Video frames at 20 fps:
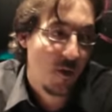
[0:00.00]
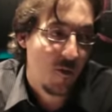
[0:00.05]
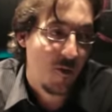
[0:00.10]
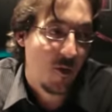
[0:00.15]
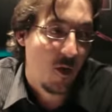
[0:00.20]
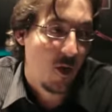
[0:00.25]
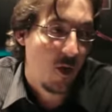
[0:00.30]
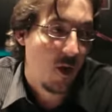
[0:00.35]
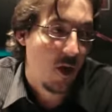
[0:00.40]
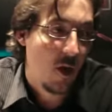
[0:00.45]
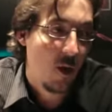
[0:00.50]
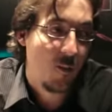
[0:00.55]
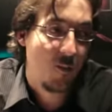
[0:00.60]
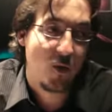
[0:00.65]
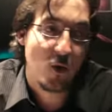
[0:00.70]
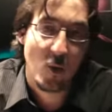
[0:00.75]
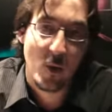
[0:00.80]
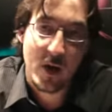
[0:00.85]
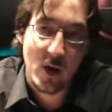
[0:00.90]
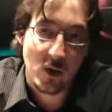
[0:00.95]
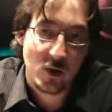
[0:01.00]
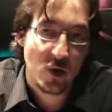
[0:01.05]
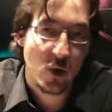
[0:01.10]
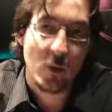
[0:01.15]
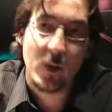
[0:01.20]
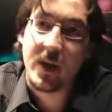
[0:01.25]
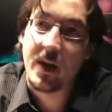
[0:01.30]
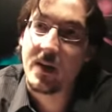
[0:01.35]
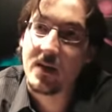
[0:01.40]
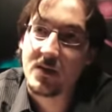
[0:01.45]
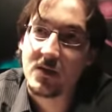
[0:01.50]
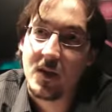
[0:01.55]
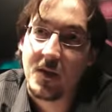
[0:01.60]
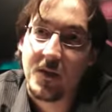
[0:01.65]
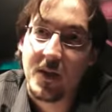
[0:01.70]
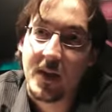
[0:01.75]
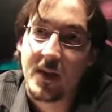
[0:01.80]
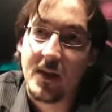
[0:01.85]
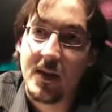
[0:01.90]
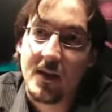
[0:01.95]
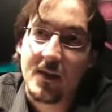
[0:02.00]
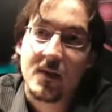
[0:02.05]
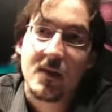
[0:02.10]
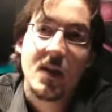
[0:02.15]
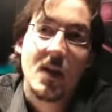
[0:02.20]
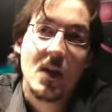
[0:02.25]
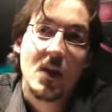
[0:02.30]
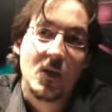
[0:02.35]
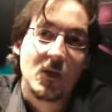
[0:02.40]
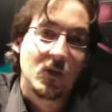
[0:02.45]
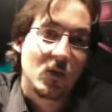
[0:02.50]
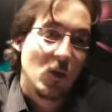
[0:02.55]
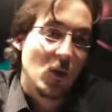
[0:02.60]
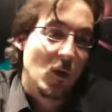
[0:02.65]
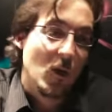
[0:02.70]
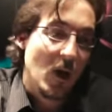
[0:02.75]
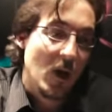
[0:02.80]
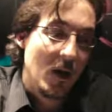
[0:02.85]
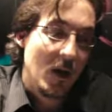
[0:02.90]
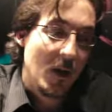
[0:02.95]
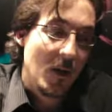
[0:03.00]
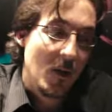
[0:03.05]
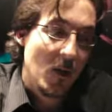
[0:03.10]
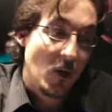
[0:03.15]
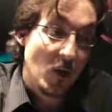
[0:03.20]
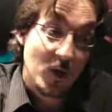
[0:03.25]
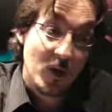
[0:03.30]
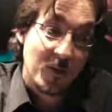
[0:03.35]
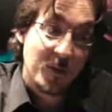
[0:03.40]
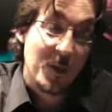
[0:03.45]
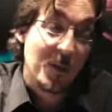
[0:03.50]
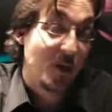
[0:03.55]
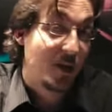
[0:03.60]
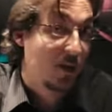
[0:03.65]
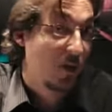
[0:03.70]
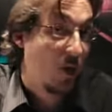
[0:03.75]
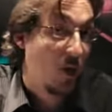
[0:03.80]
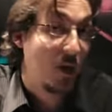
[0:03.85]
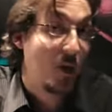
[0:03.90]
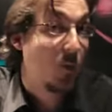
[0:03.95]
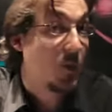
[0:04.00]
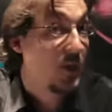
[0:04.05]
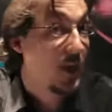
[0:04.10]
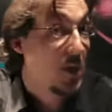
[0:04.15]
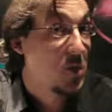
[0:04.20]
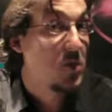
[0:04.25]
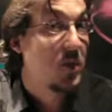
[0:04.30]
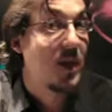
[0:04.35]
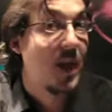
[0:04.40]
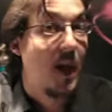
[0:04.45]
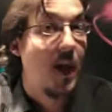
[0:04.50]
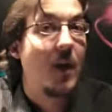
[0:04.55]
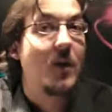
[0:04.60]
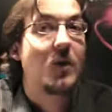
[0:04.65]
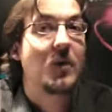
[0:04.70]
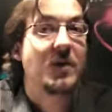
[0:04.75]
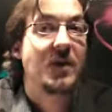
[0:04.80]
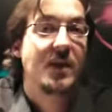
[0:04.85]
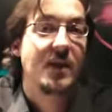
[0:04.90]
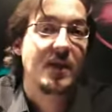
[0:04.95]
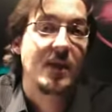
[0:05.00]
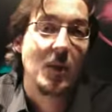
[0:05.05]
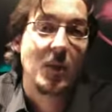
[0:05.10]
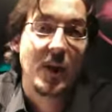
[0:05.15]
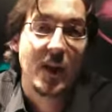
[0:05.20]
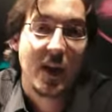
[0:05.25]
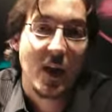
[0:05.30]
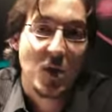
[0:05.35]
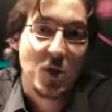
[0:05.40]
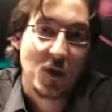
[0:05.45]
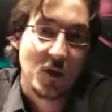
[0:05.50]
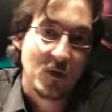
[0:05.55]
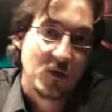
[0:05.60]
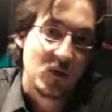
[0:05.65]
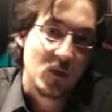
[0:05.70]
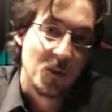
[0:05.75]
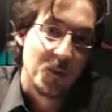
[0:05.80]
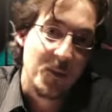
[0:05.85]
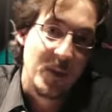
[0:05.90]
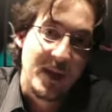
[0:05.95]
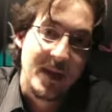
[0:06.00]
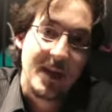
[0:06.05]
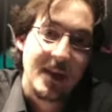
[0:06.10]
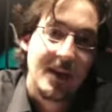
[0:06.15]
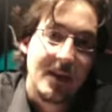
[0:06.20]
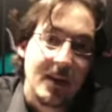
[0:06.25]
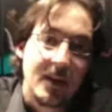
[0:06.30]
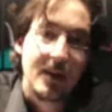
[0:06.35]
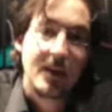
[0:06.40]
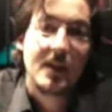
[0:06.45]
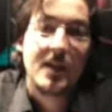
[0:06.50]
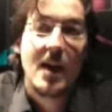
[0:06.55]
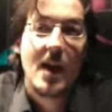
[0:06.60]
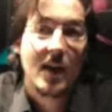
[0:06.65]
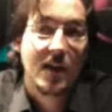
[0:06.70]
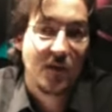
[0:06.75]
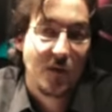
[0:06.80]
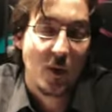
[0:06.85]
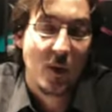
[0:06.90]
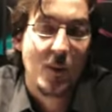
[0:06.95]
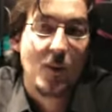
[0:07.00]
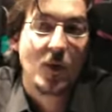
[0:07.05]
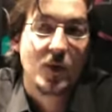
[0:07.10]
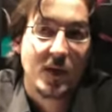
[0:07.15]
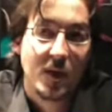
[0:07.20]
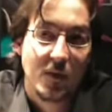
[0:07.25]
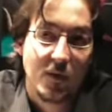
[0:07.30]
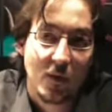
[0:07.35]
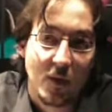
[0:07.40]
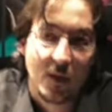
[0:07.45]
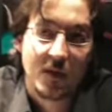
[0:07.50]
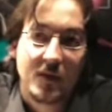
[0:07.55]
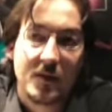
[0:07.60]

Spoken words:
for Blu-ray authoring and stuff like this. So a lot of people in Hollywood actually are using this application. So being in there is very important for us.